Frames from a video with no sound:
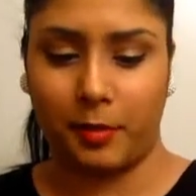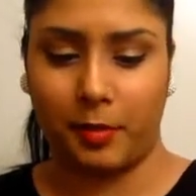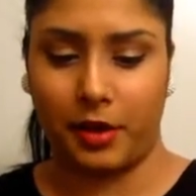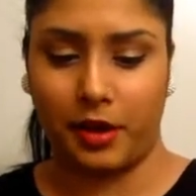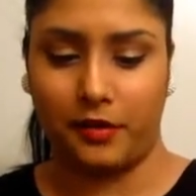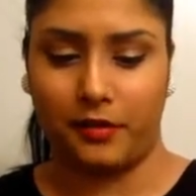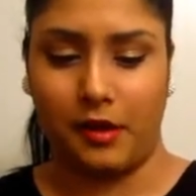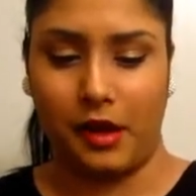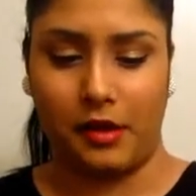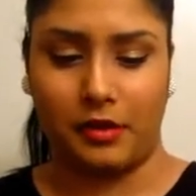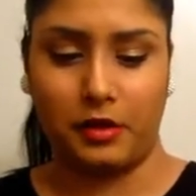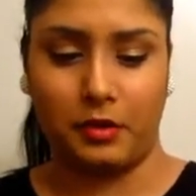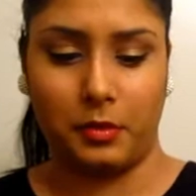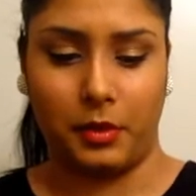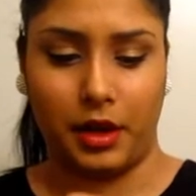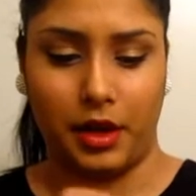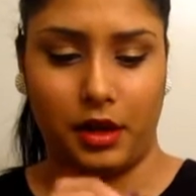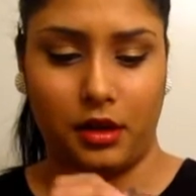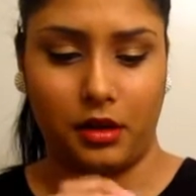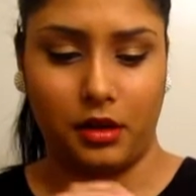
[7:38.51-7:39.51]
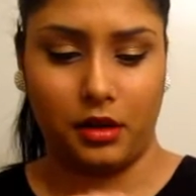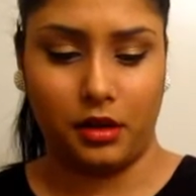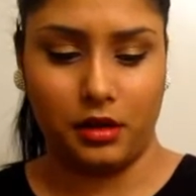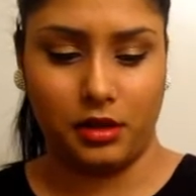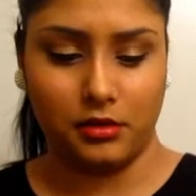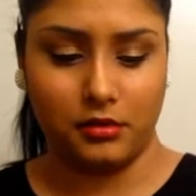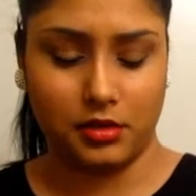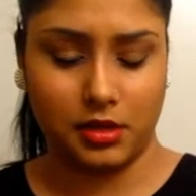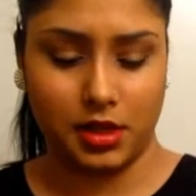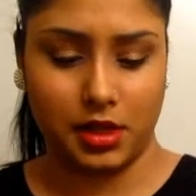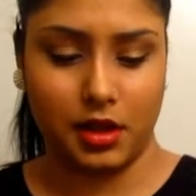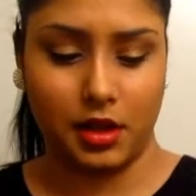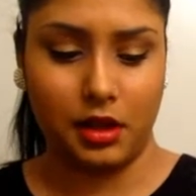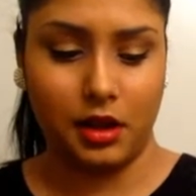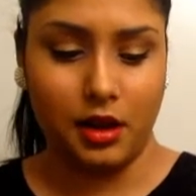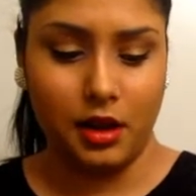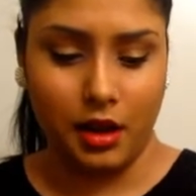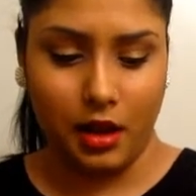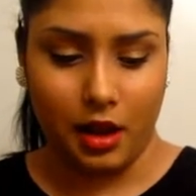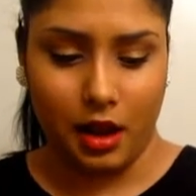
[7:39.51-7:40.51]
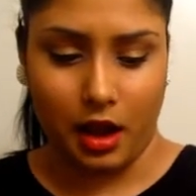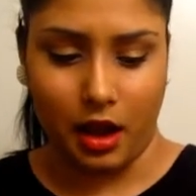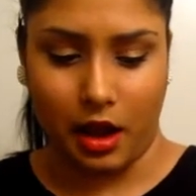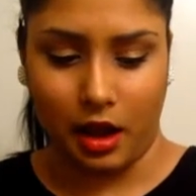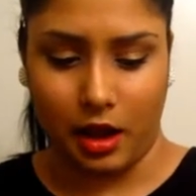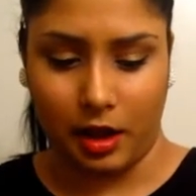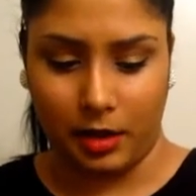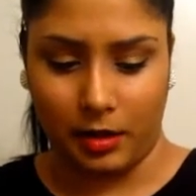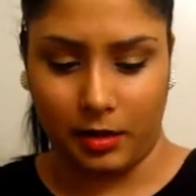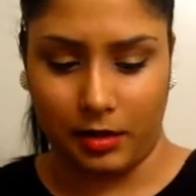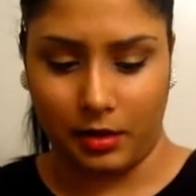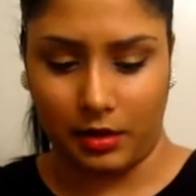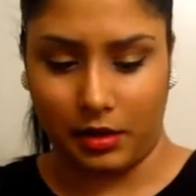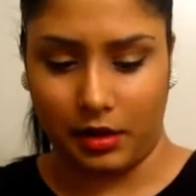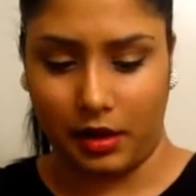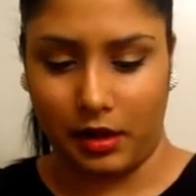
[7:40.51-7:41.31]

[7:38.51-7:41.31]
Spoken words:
but I found a way to use it. I